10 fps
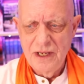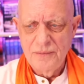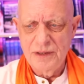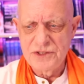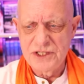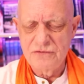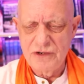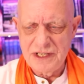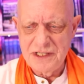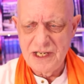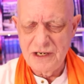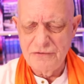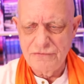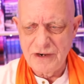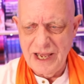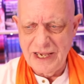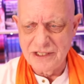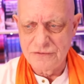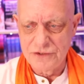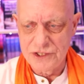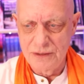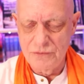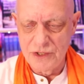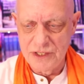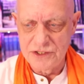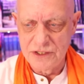I'm seeing red and yellow flags for some reason,